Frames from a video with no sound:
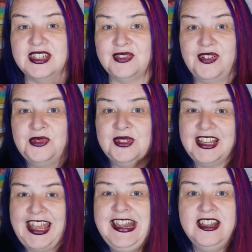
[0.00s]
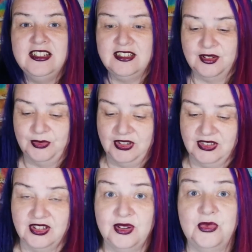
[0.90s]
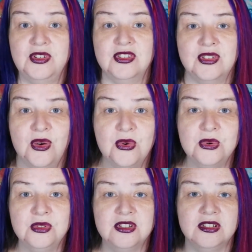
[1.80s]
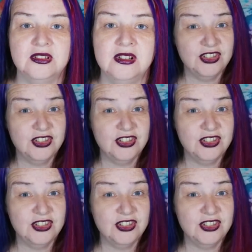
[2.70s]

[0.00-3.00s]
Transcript: It's felting into something that it wants to hold to.